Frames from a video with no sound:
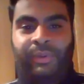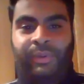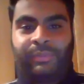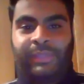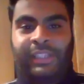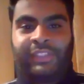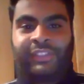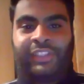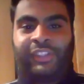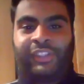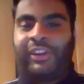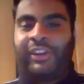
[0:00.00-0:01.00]
it's
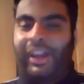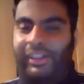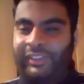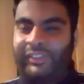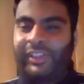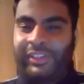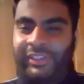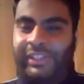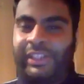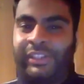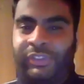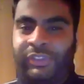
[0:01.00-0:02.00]
a very uncertain
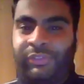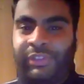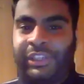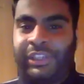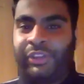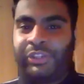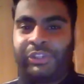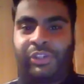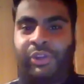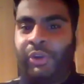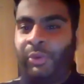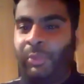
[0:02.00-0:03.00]
industry. You
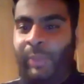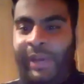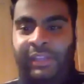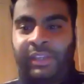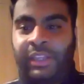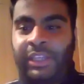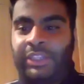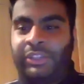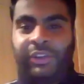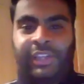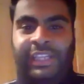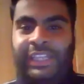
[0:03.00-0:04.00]
don't know when you're
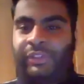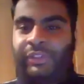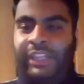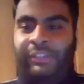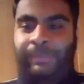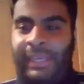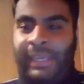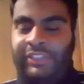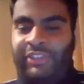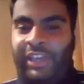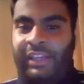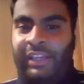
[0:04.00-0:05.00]
going to get your next
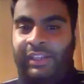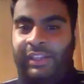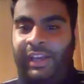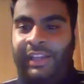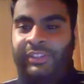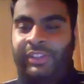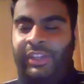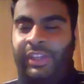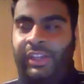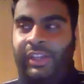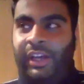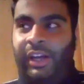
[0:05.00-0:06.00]
paycheck and
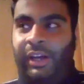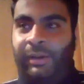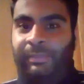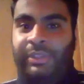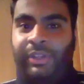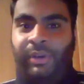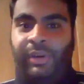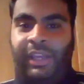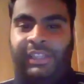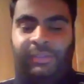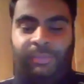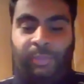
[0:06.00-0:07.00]

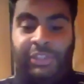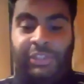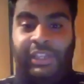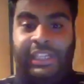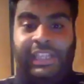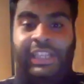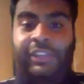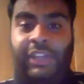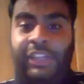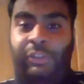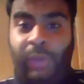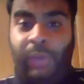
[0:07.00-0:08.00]
and when you're going to get your
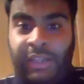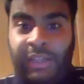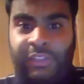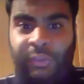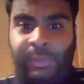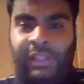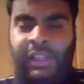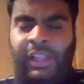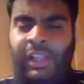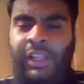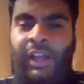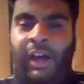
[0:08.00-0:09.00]
next work as well.
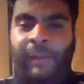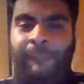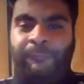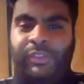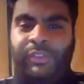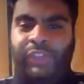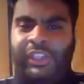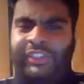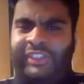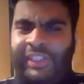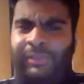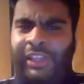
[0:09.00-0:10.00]
So it
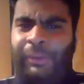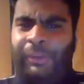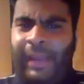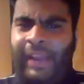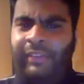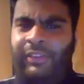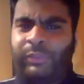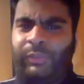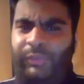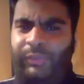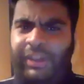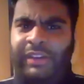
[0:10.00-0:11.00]
seems like your parents were
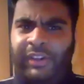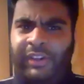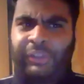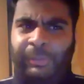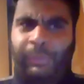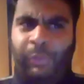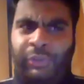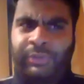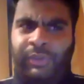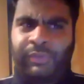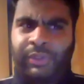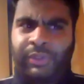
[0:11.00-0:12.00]
very, very supportive
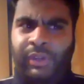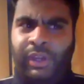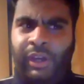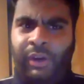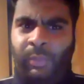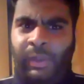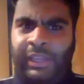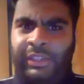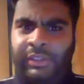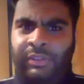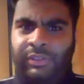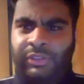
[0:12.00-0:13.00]
of you
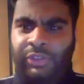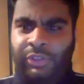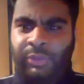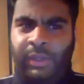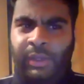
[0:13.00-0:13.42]
when you were